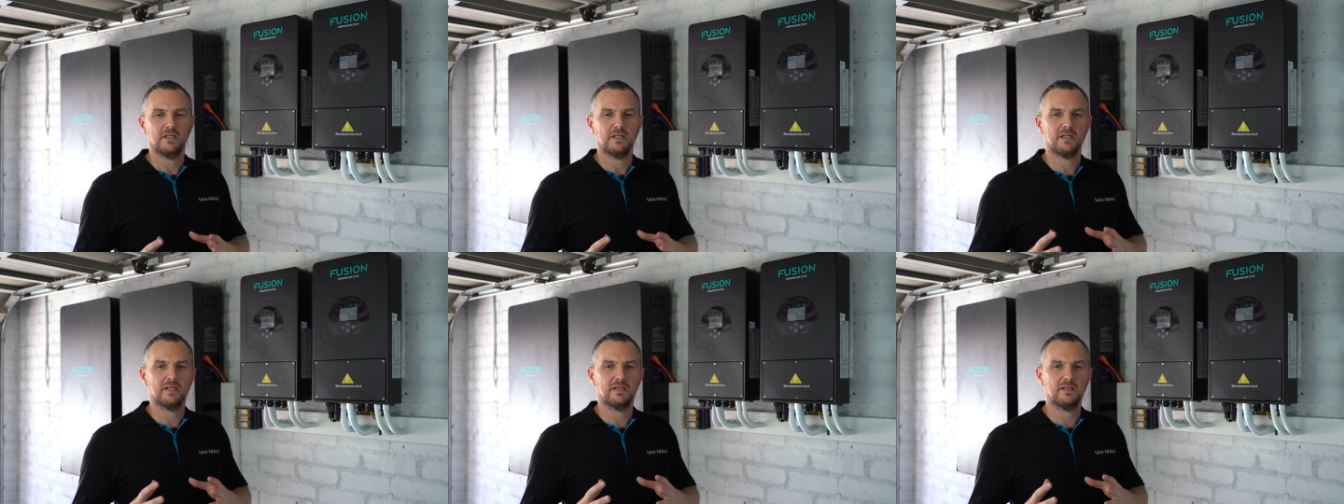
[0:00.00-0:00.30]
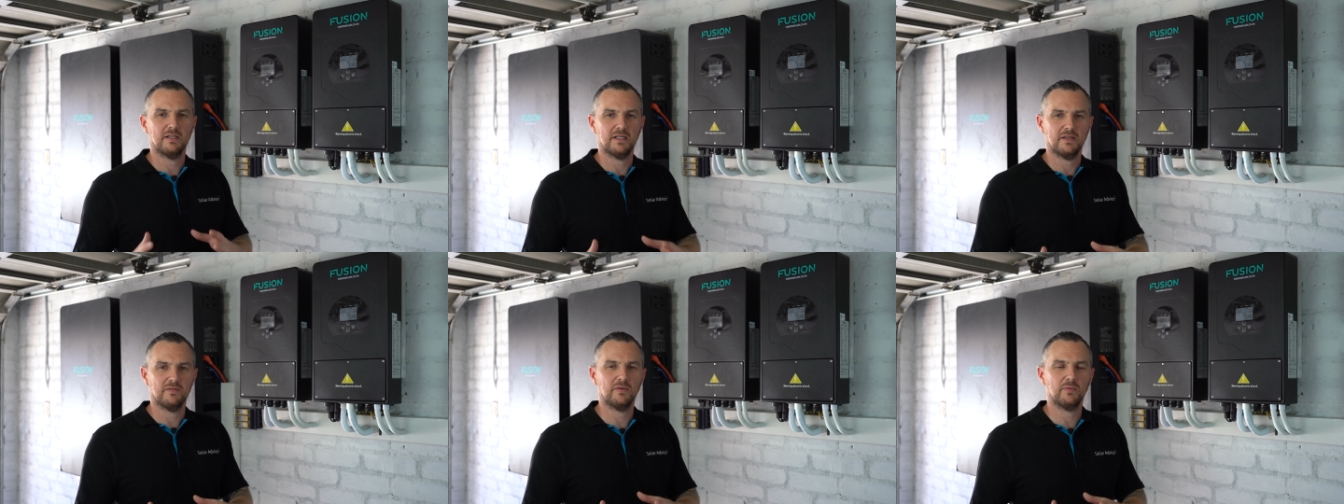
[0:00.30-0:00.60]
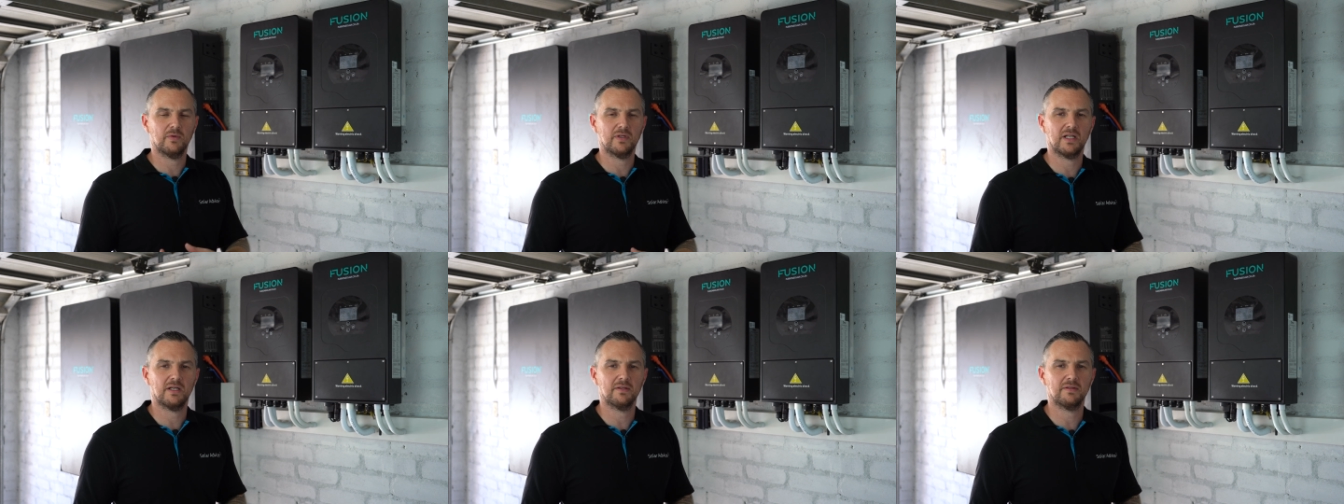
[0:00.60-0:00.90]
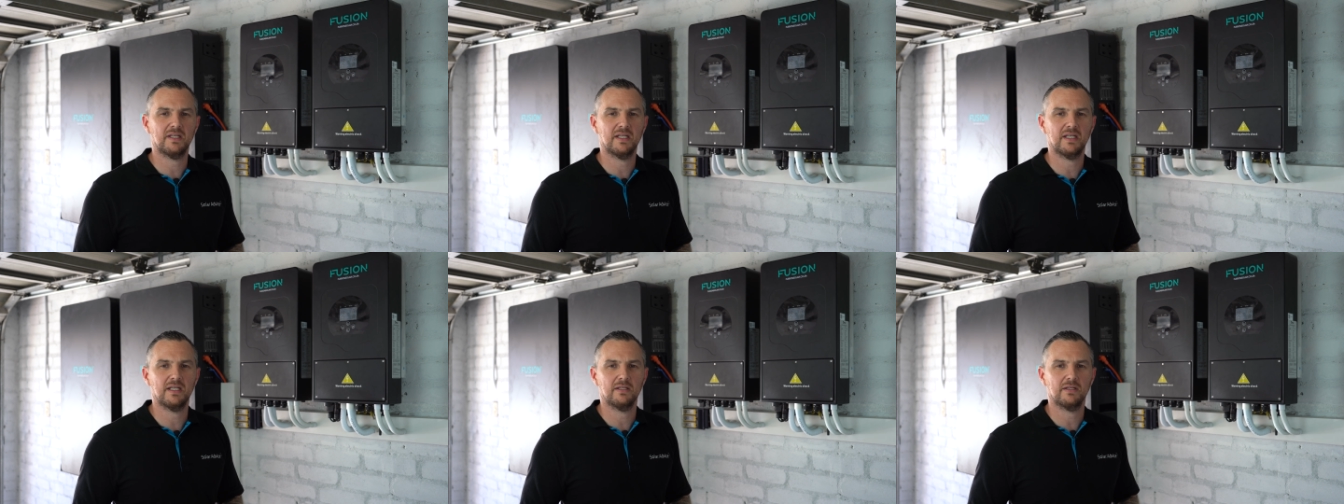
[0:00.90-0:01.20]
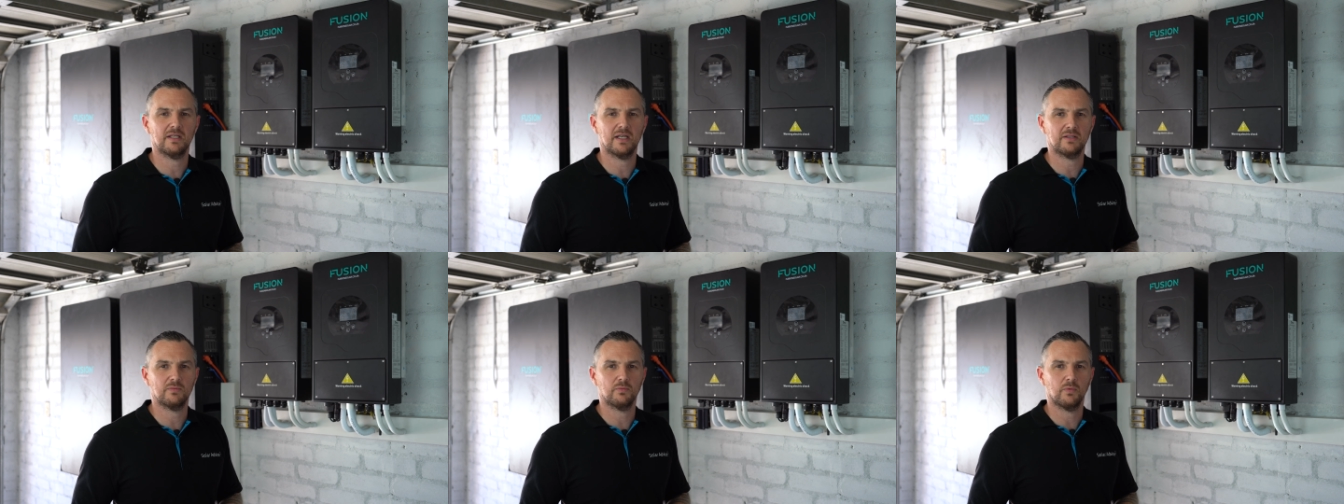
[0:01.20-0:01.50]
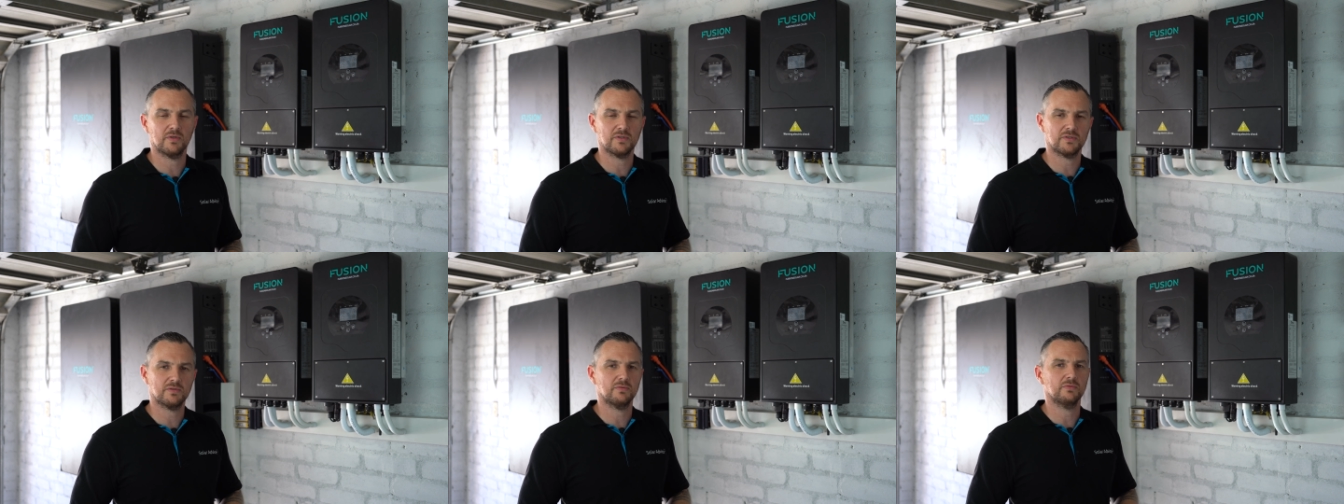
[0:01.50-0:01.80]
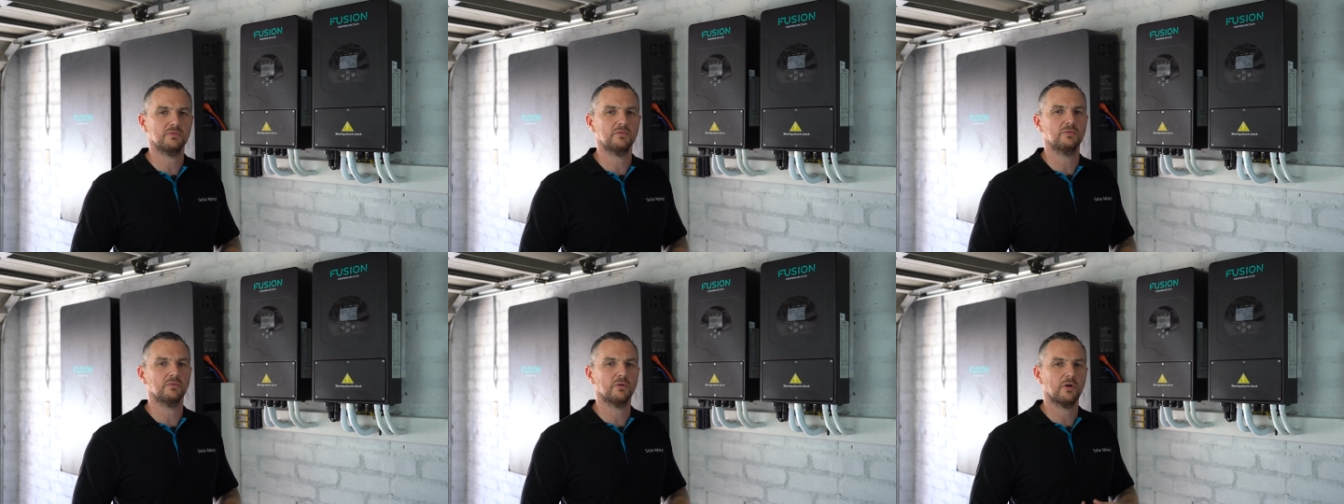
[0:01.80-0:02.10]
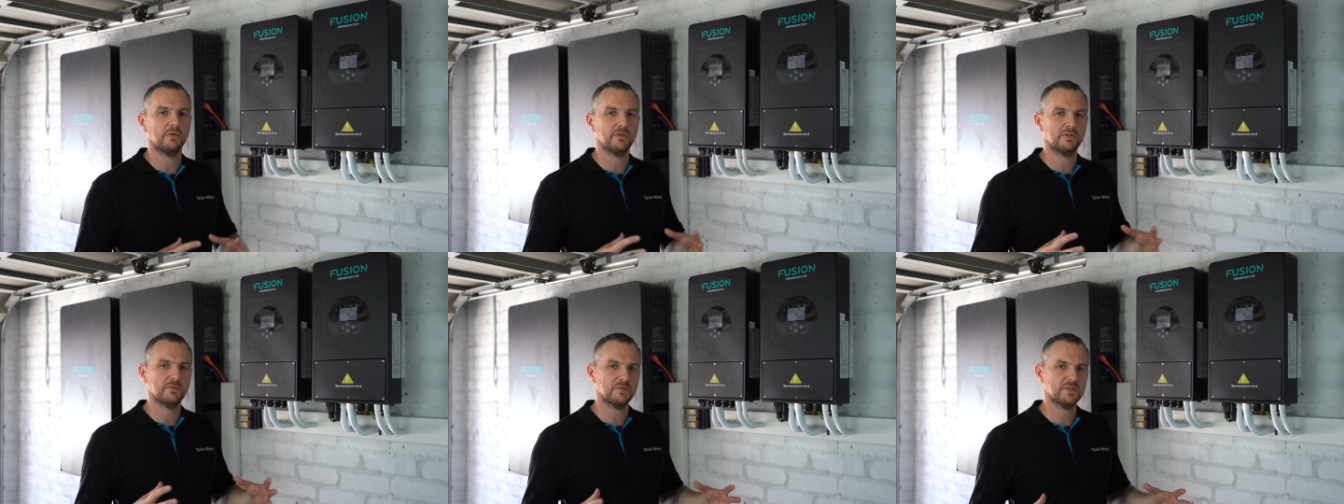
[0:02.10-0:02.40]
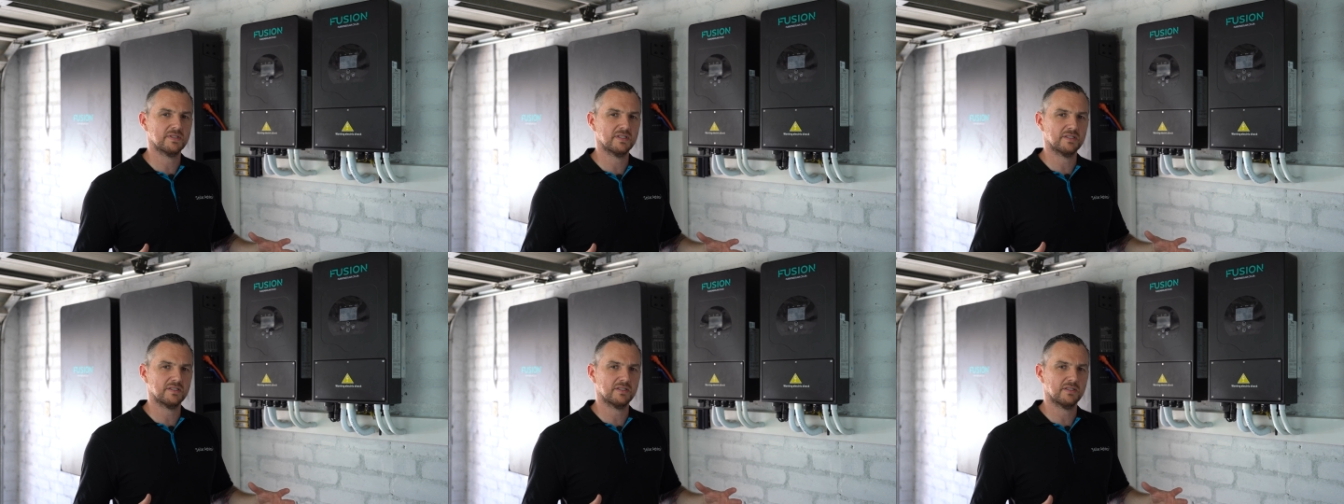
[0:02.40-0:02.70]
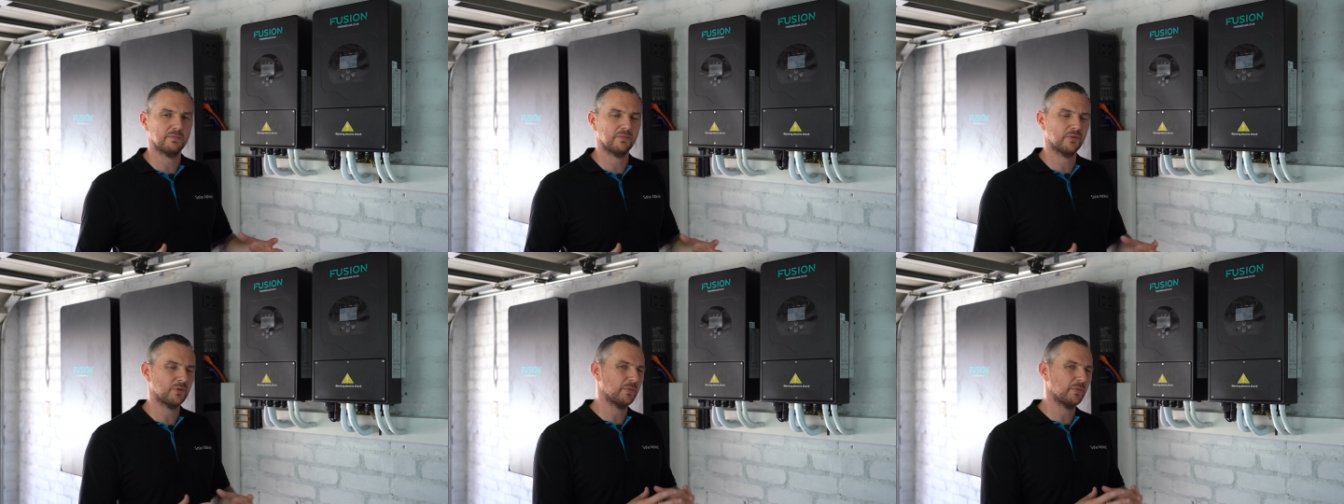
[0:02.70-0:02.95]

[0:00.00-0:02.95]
uh, everyone out there that wants to grow into a system.